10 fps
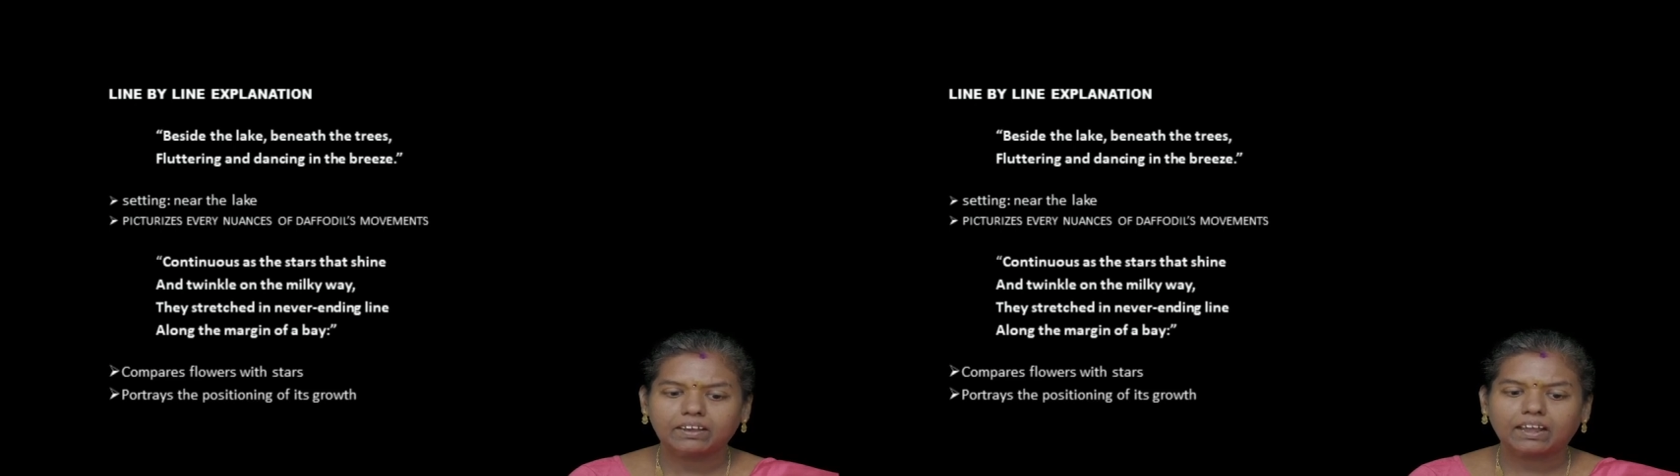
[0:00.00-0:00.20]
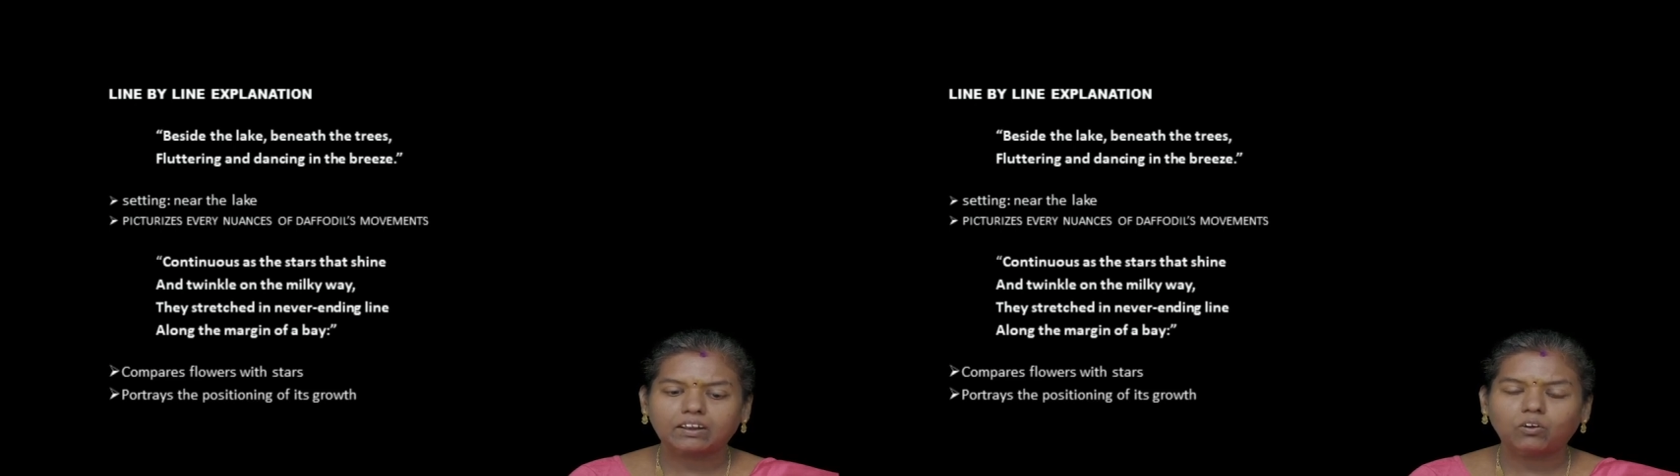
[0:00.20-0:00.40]

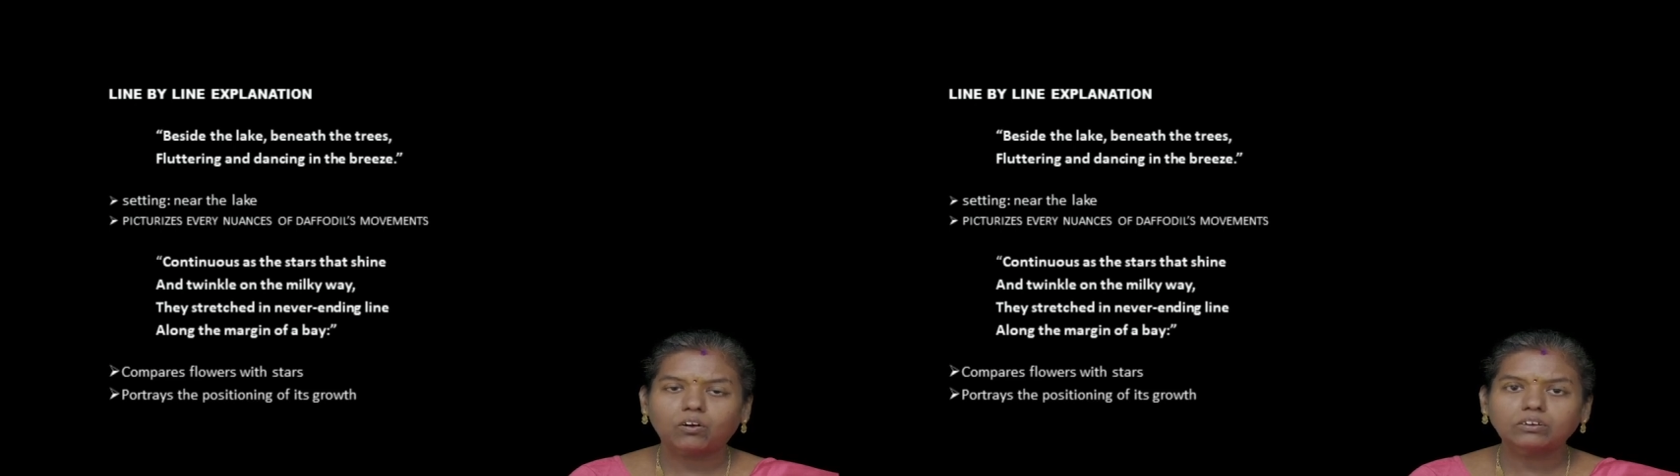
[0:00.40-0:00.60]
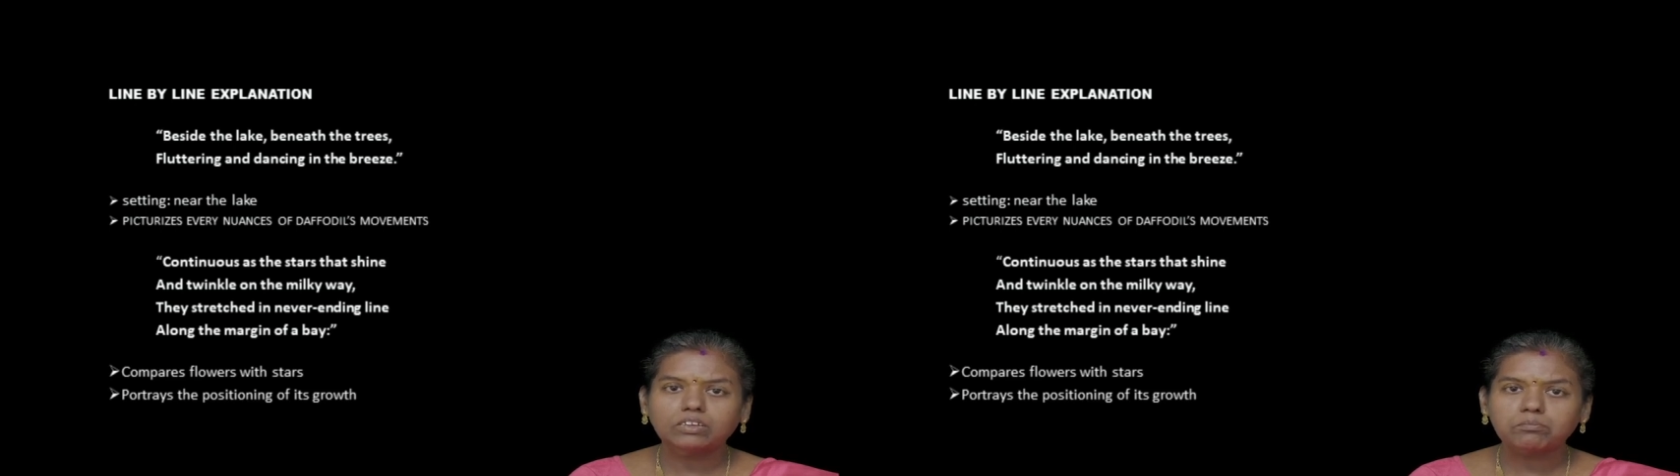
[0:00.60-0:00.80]

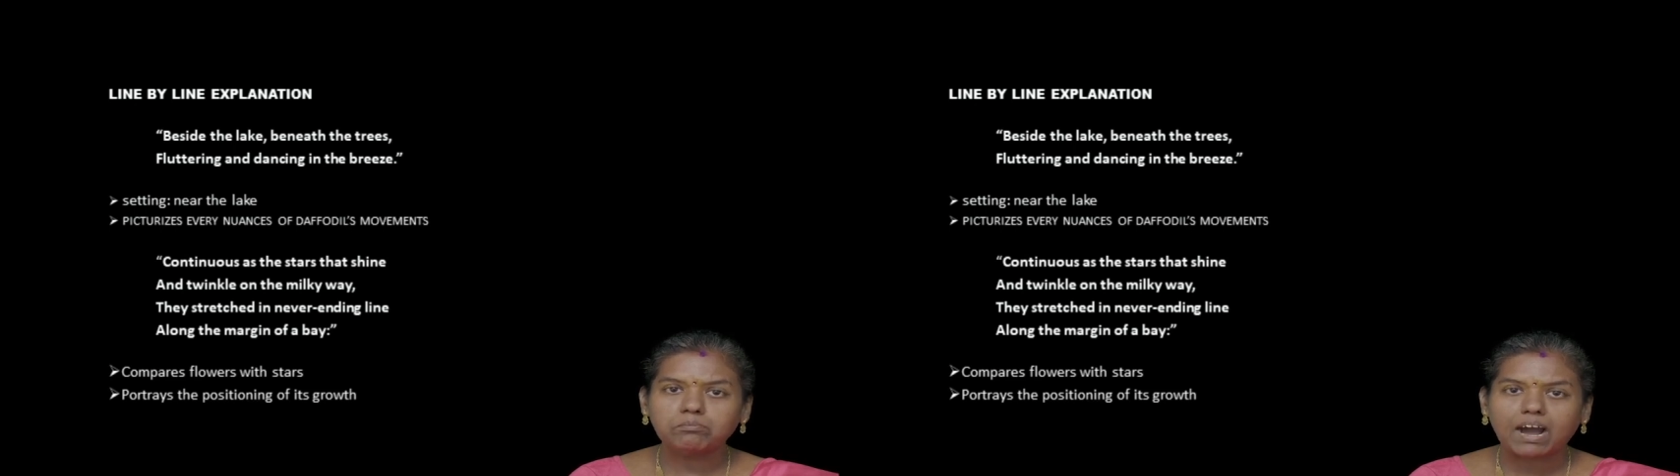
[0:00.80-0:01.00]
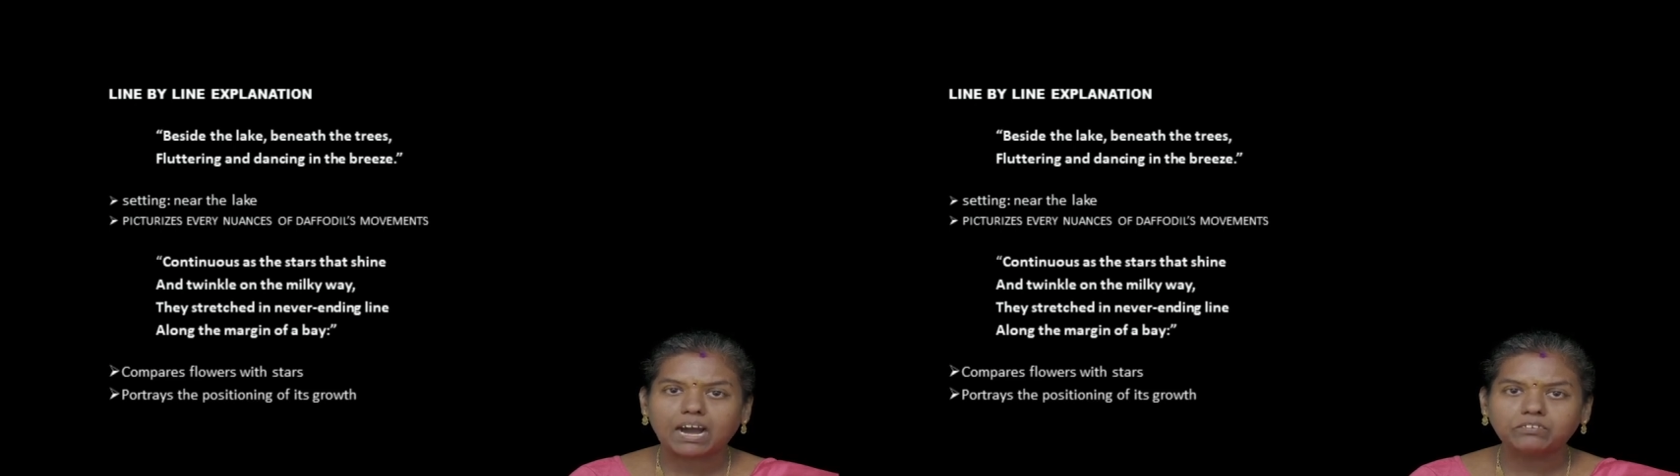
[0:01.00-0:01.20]
along the
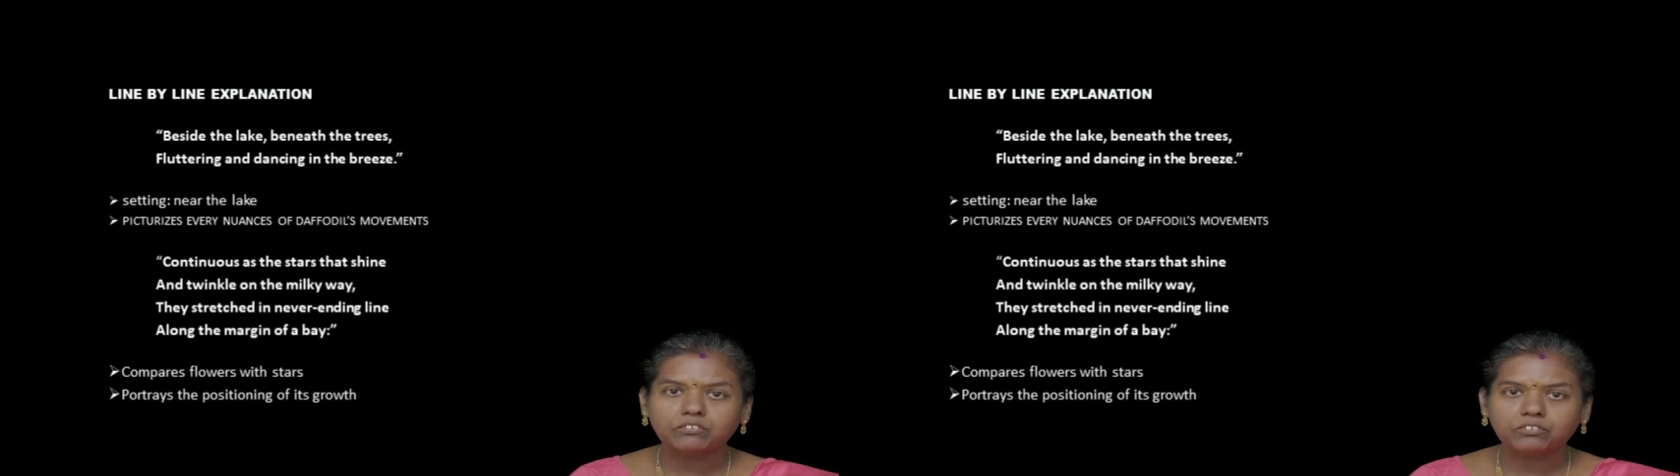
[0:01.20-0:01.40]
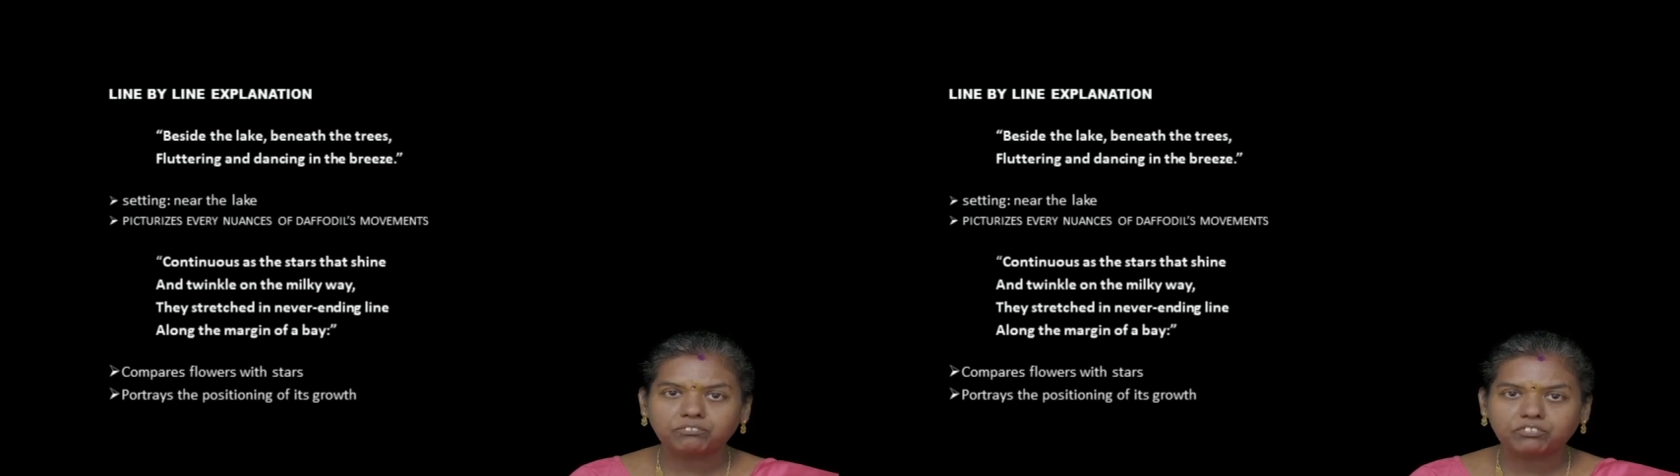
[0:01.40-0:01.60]

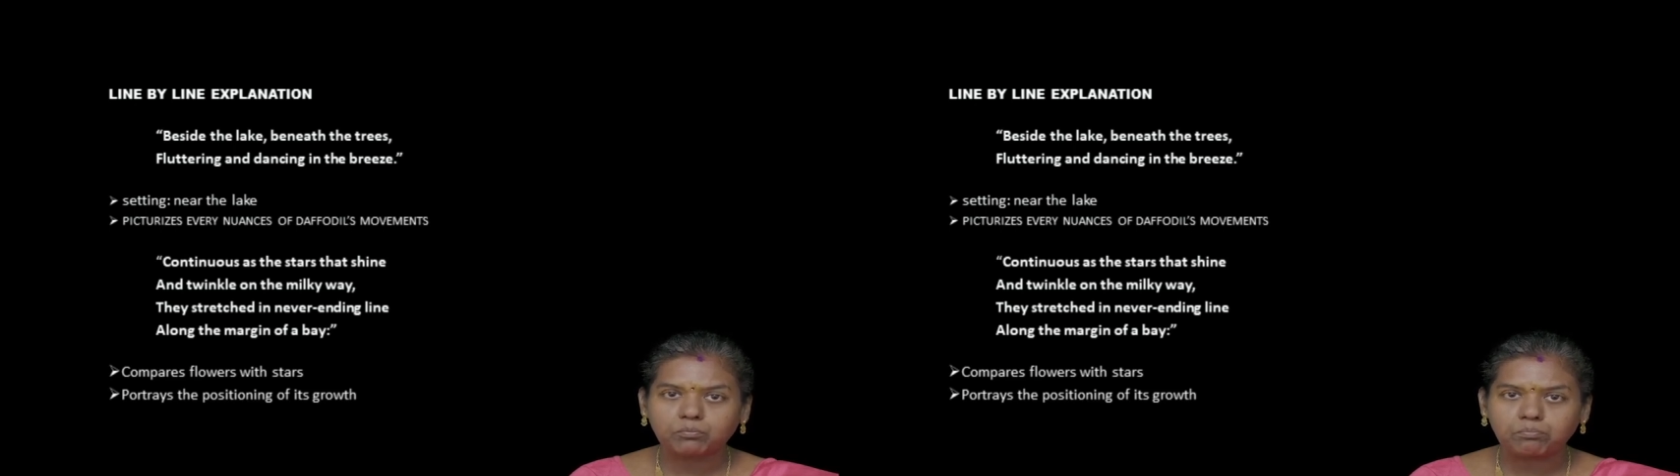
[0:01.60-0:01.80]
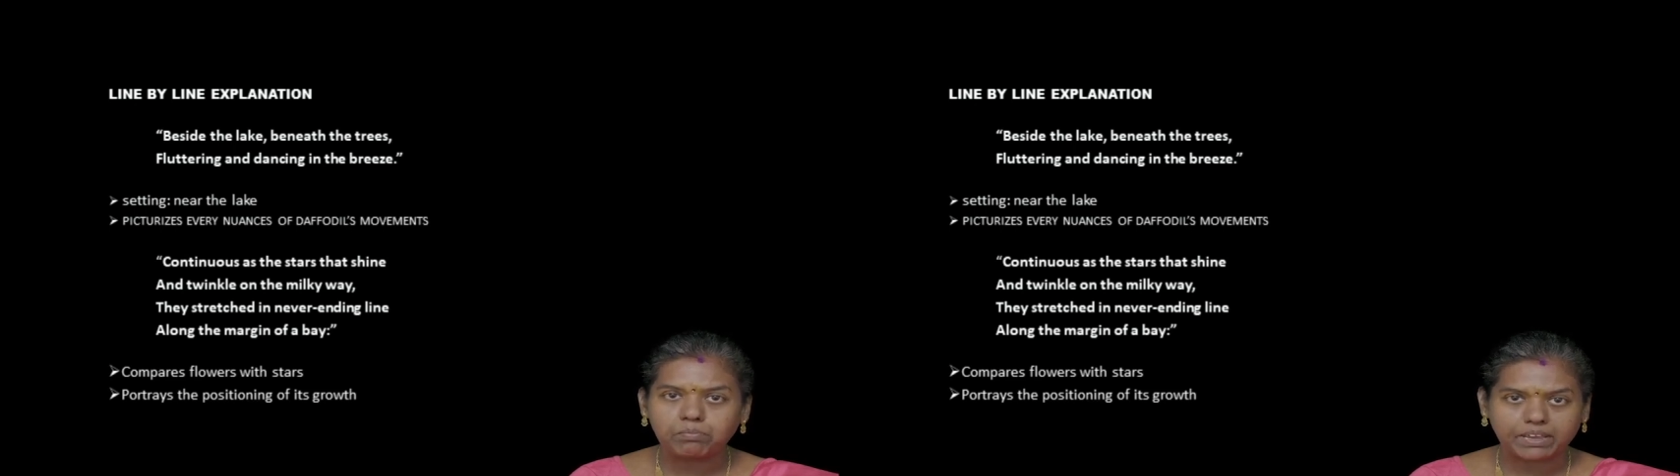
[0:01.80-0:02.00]
margin of
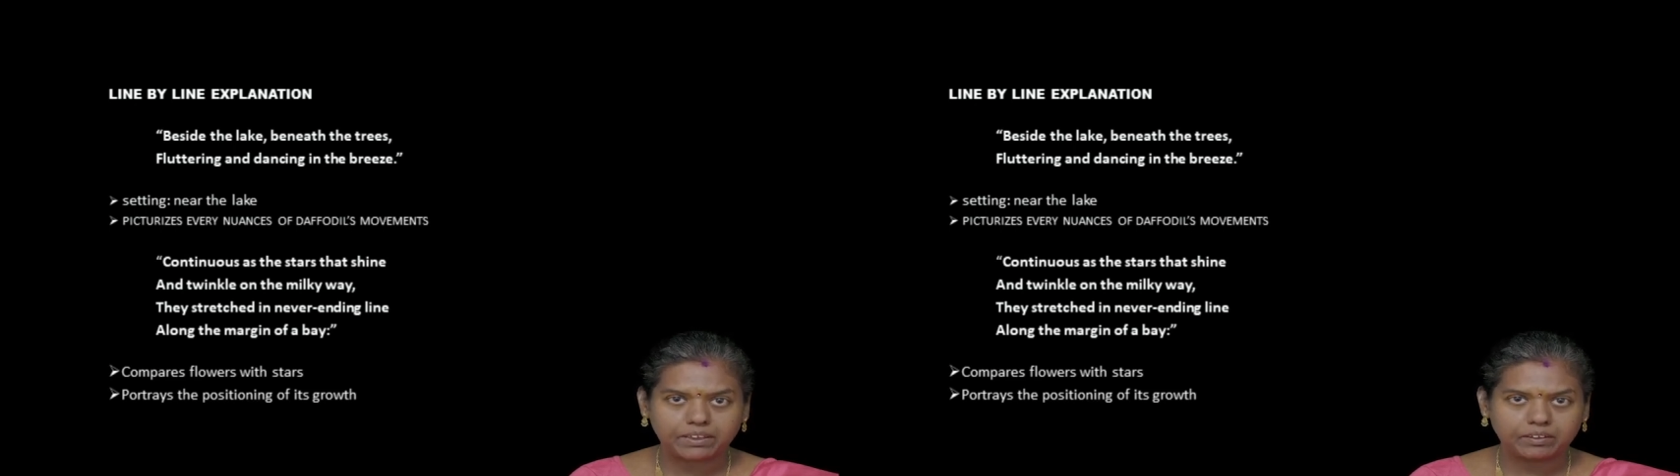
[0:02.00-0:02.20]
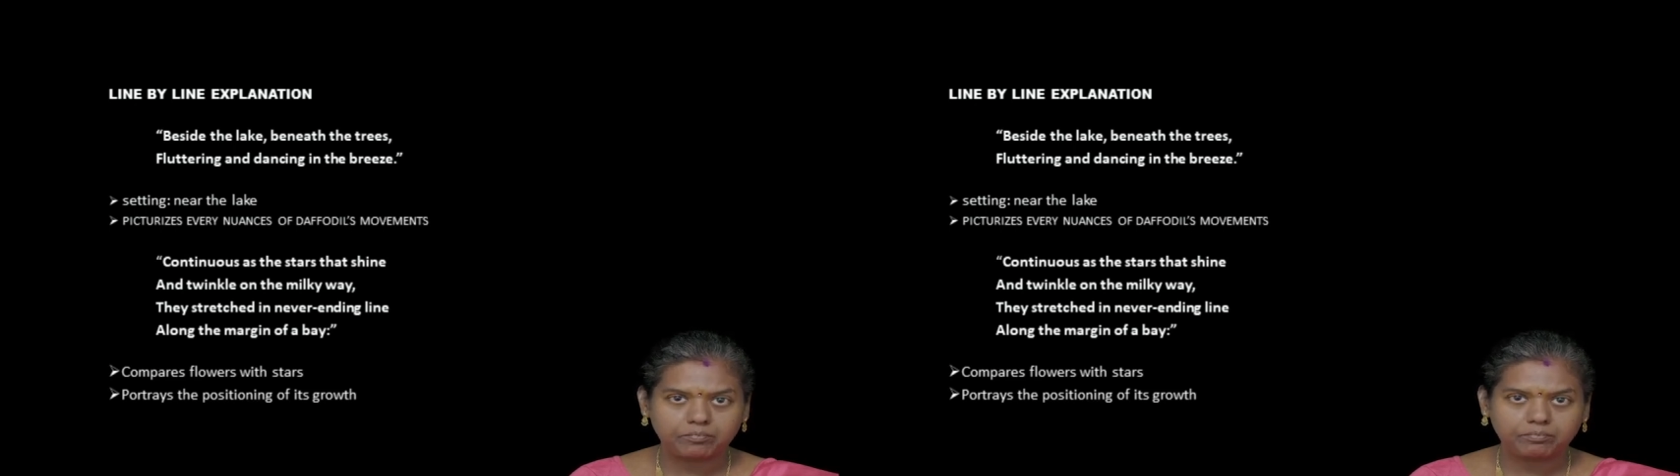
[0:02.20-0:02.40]
the bay.